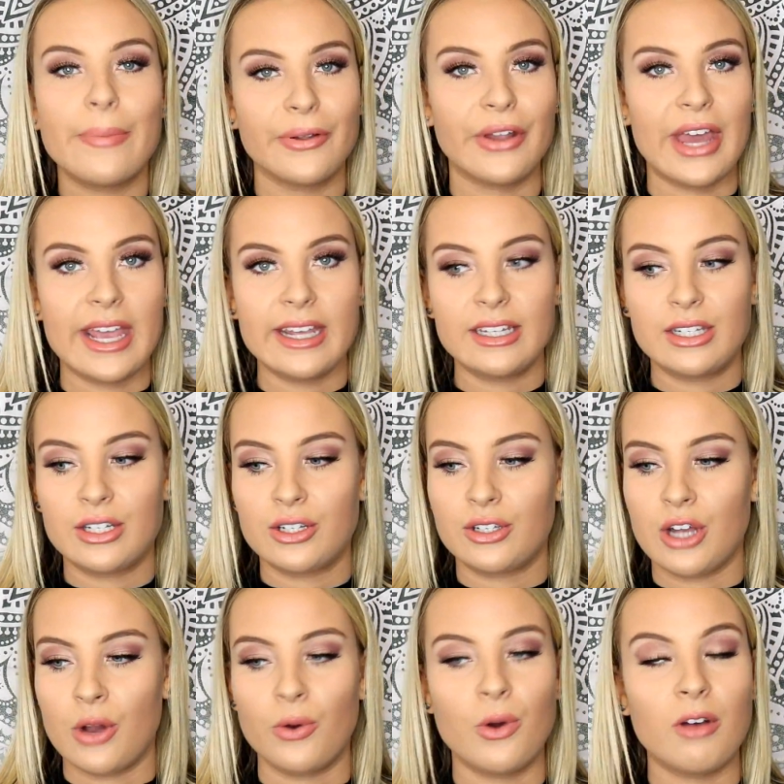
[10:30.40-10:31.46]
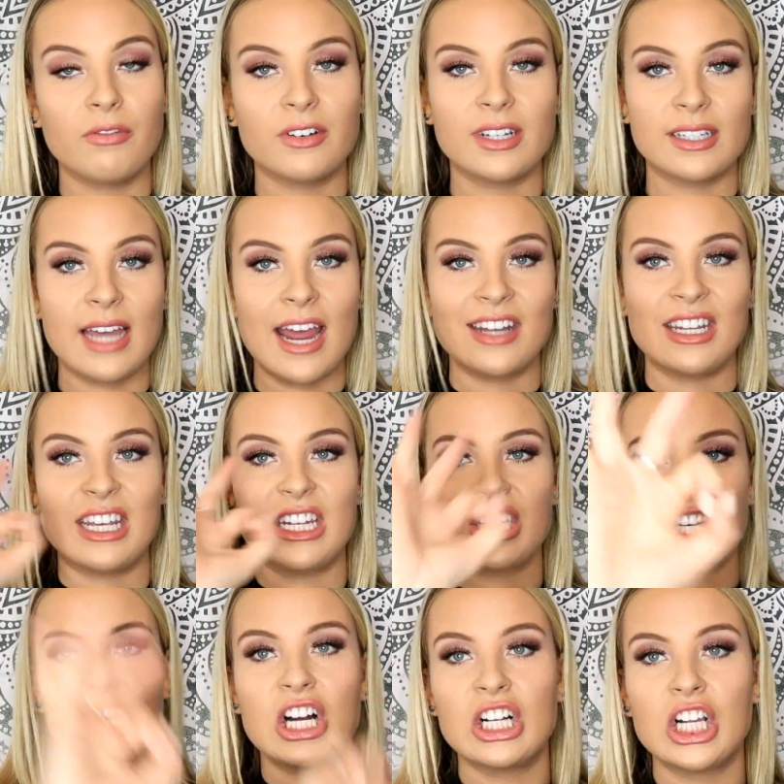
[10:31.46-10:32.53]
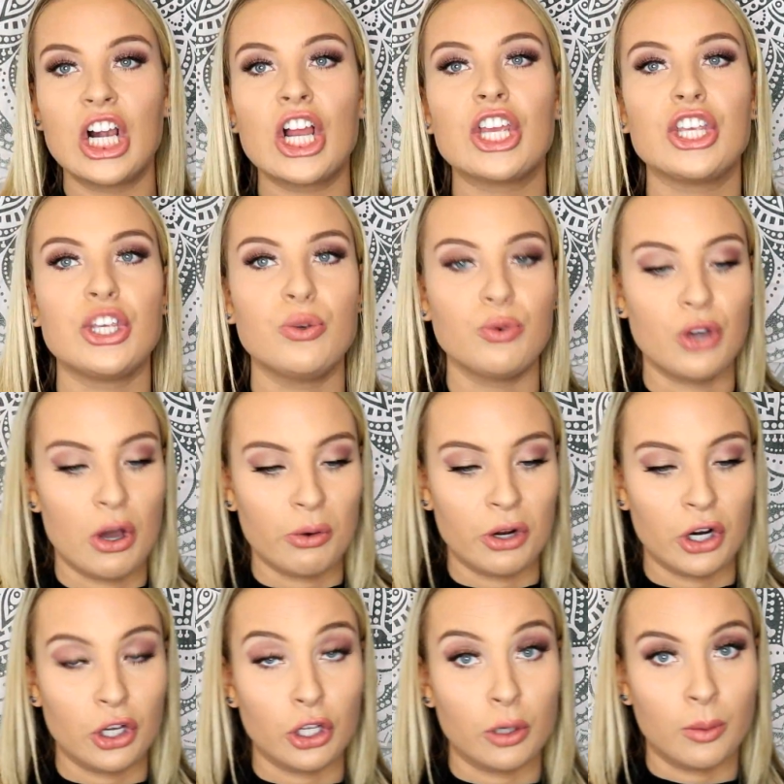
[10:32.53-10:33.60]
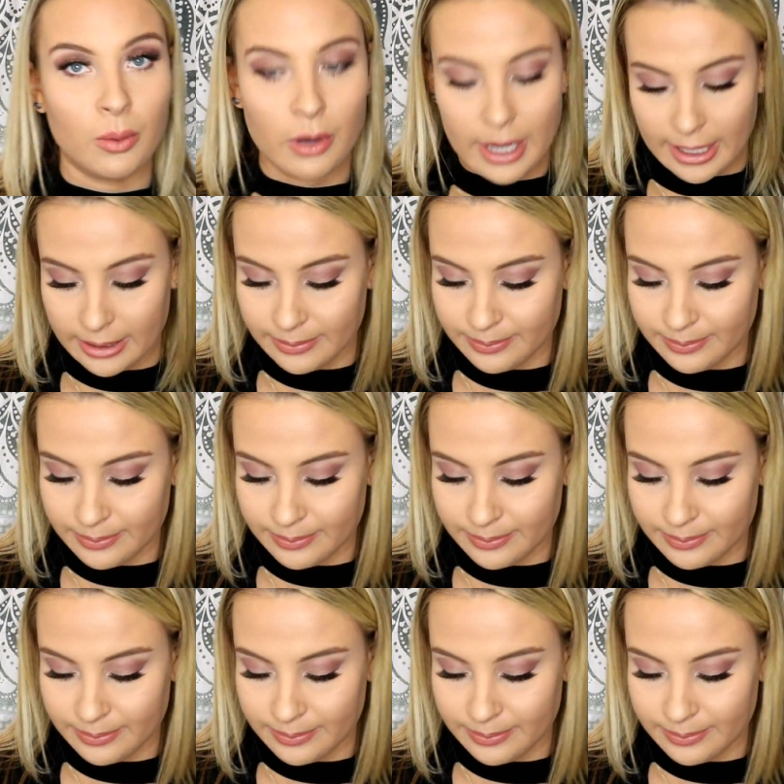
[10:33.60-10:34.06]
placed, so whoever designed these, you go girl or boy.